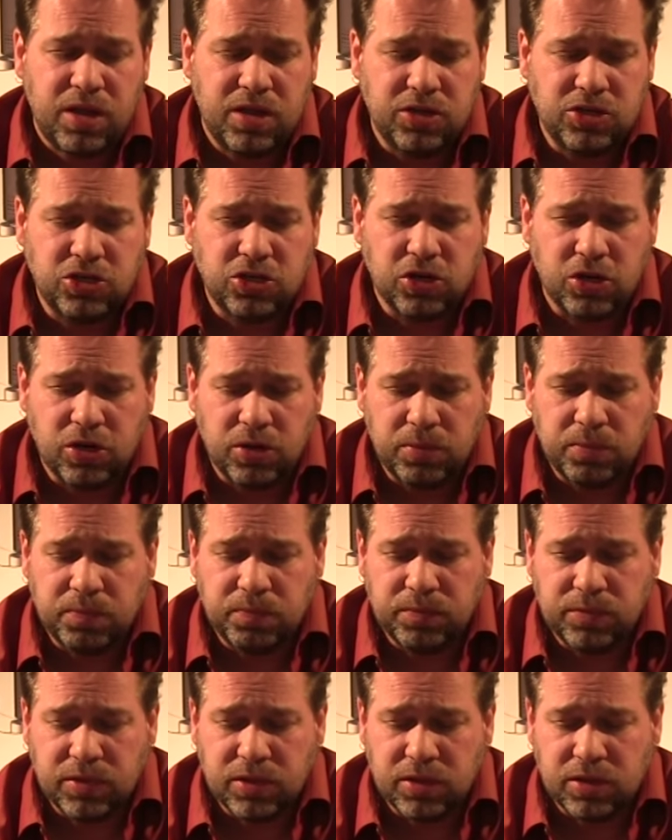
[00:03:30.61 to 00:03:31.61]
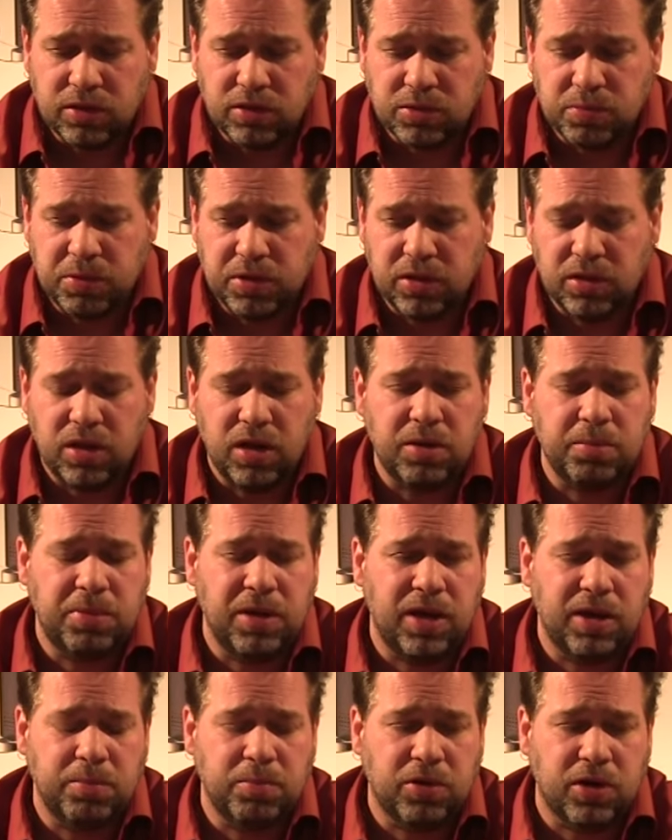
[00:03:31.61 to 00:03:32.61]
sure, there's been a lot of
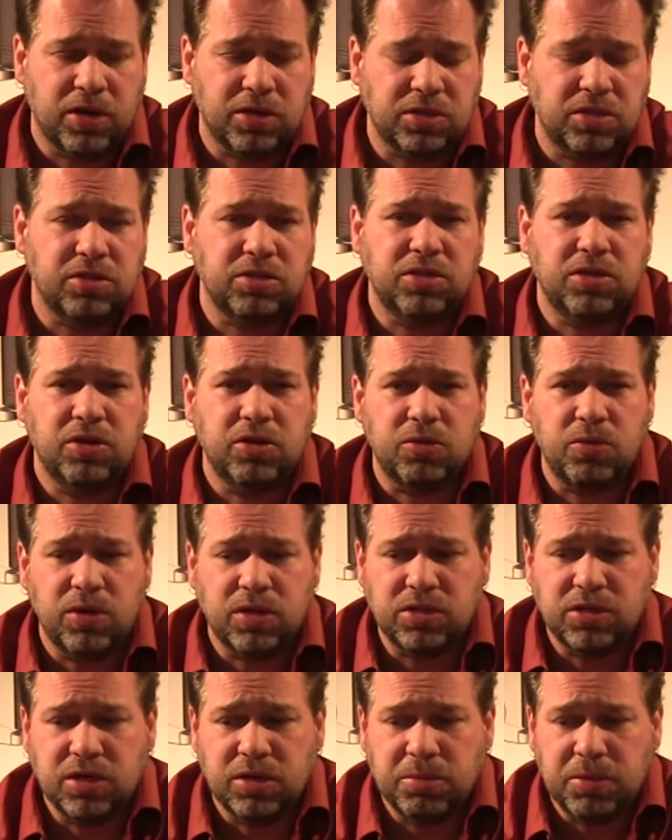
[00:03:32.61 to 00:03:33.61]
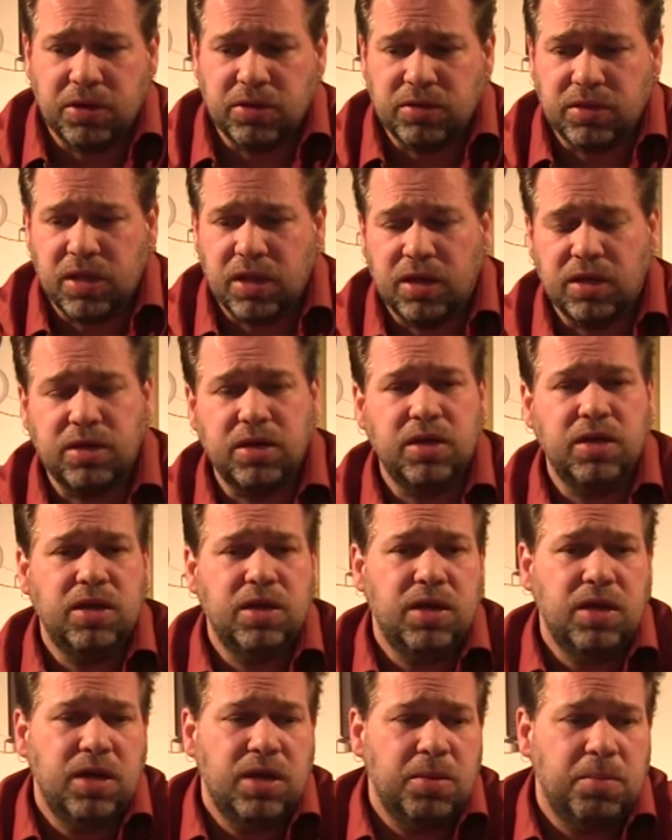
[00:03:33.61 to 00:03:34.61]
bad press. There's no question about that.
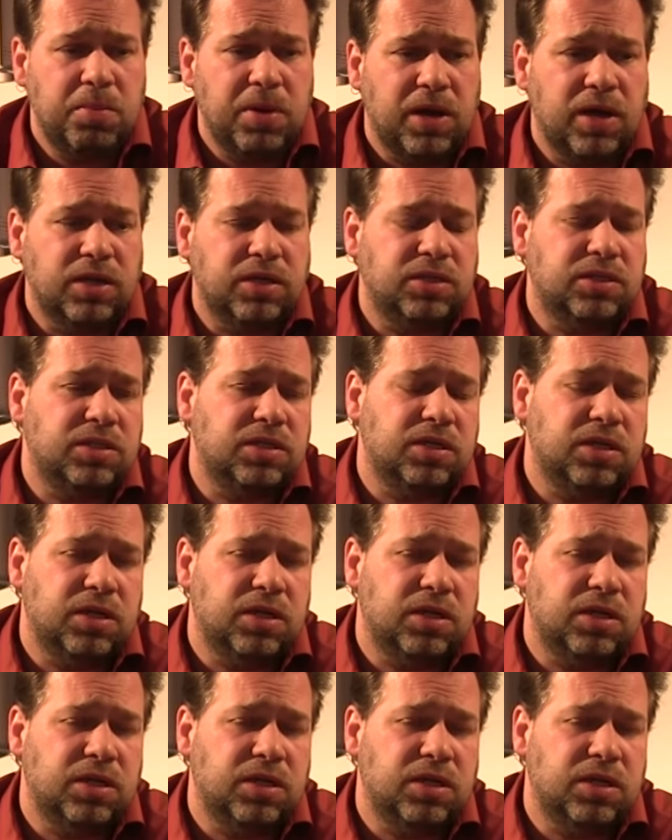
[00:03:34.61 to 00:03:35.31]
But,